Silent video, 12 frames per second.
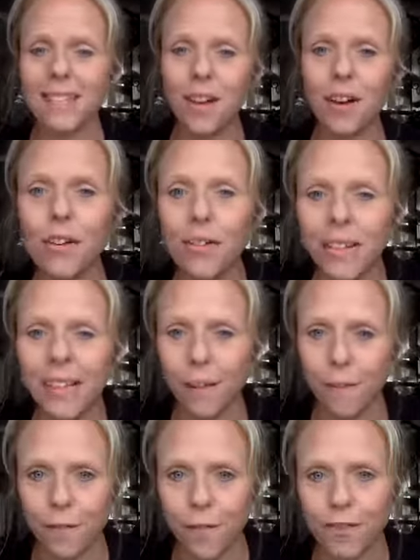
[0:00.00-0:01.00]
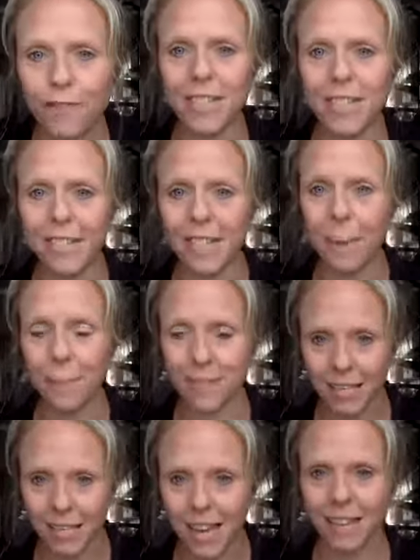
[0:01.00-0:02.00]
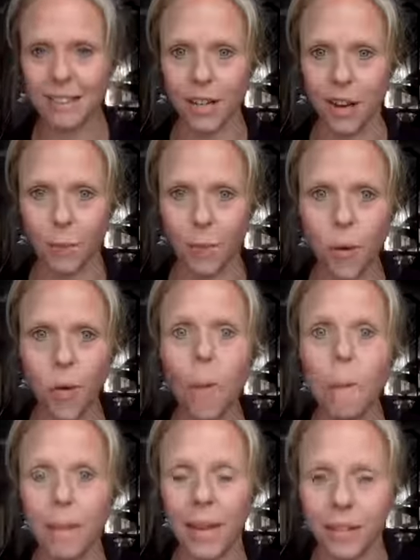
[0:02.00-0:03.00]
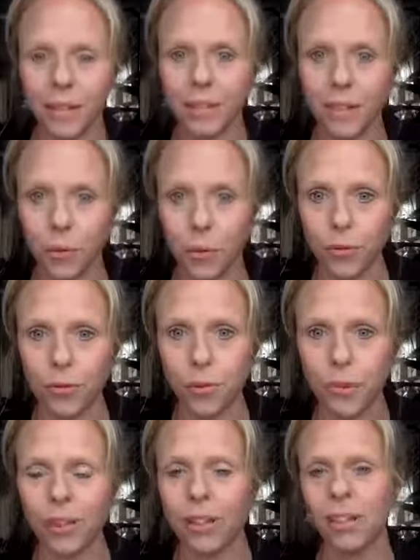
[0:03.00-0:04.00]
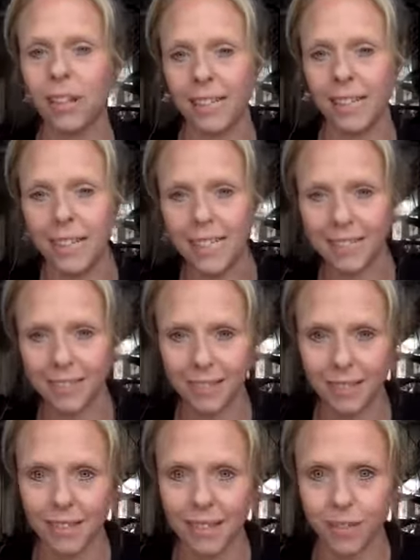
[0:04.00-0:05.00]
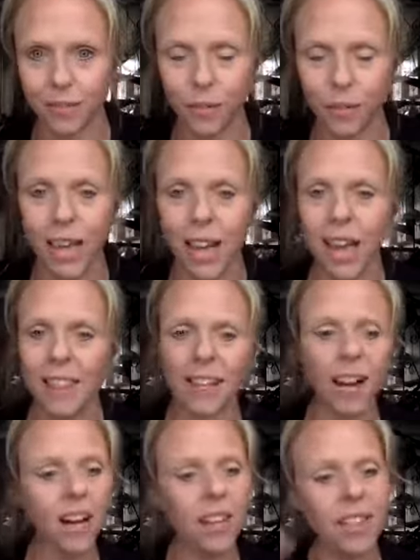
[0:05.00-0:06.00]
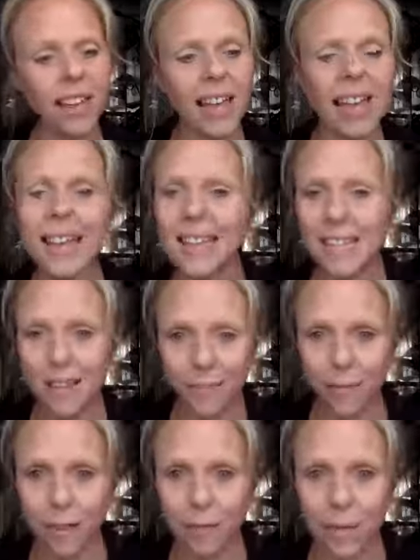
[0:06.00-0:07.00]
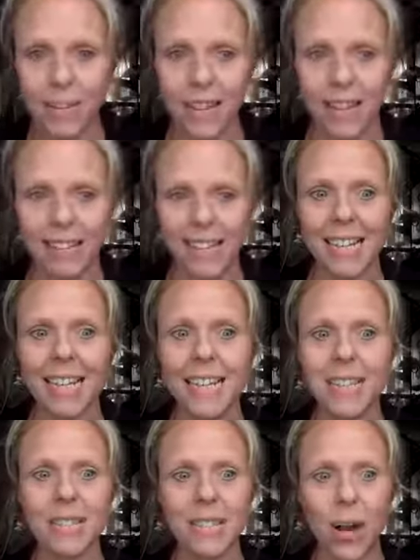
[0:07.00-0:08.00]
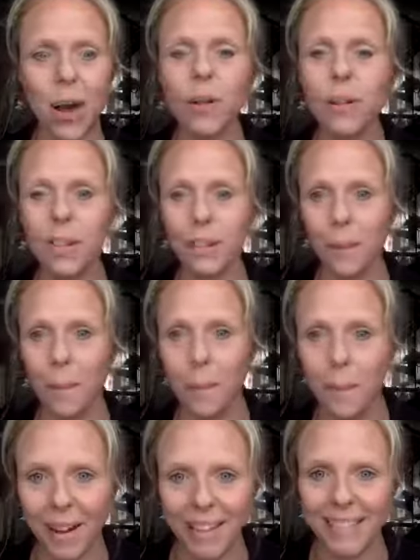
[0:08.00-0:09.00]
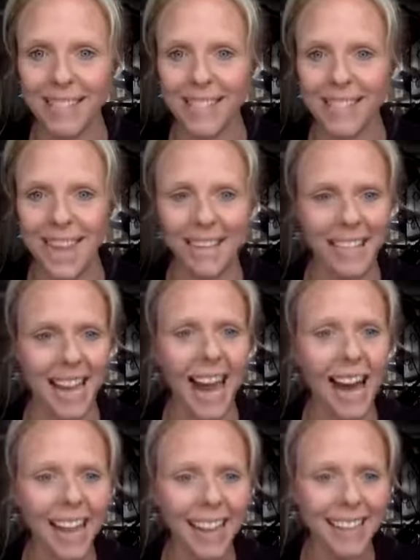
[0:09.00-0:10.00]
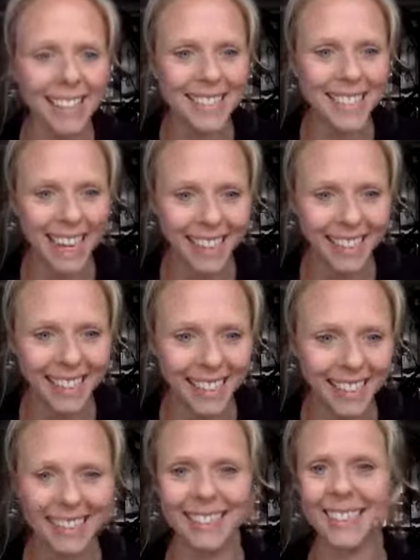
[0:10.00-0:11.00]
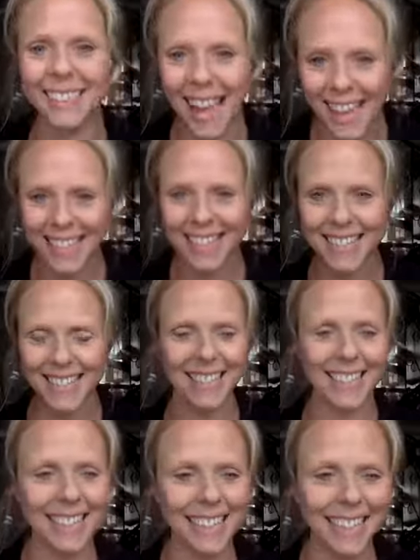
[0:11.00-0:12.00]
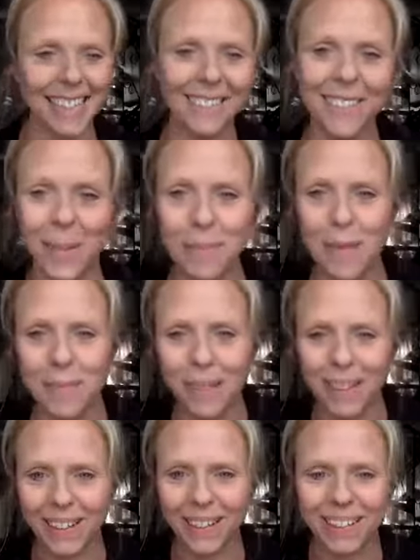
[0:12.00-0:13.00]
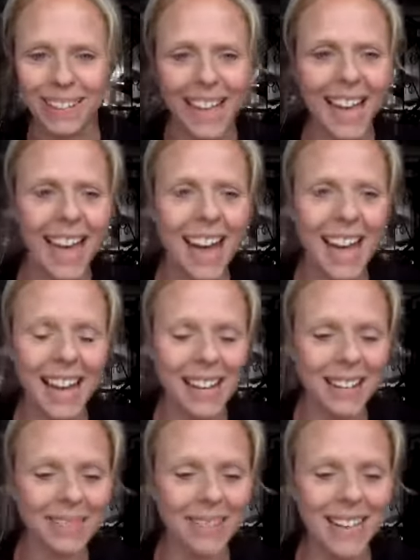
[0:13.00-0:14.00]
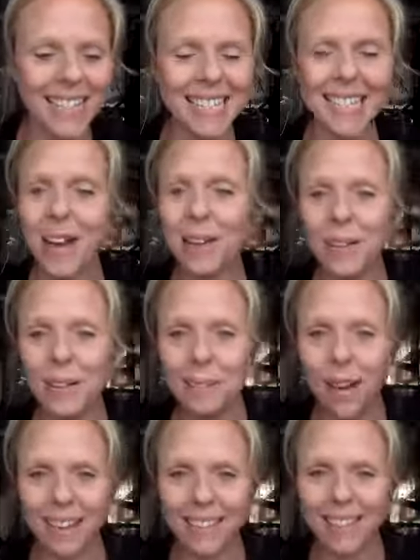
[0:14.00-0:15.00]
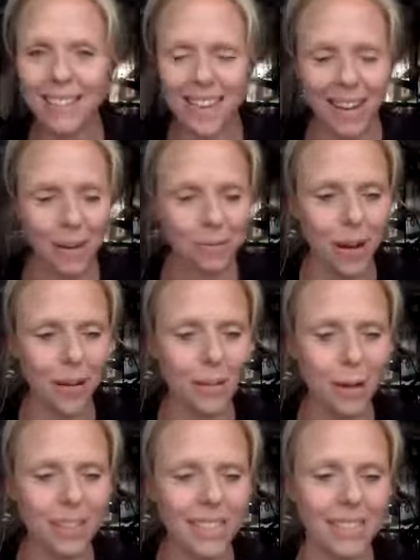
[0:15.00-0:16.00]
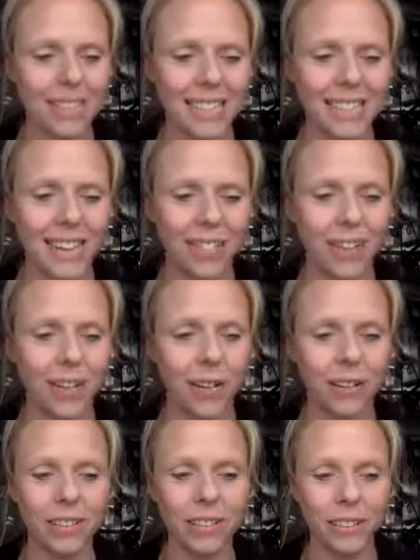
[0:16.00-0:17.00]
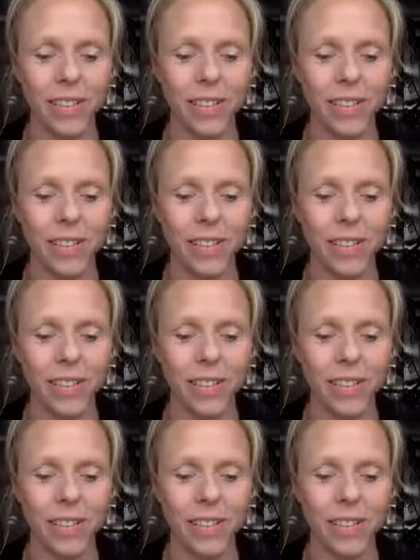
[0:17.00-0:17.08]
but it's only 15% of what makes an entrepreneur and a leader successful. The other 85% is total mindset. Hi, Jacqueline. Yes hey, you've got people on. Um, it's total mindset about what's actually going on.